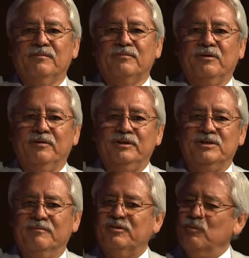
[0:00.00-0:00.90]
So he
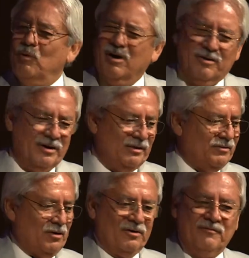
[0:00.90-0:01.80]
jumps in the water and he
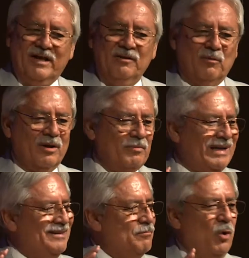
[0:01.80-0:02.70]
starts fighting the water, but
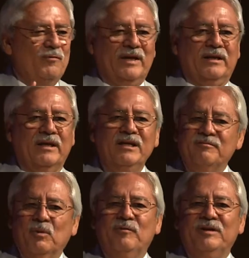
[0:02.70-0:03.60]
he's moving.
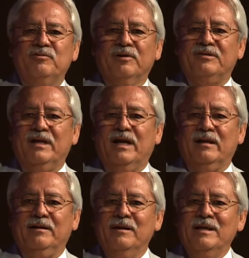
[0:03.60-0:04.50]
He's moving towards the
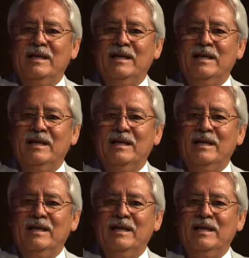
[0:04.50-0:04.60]
island.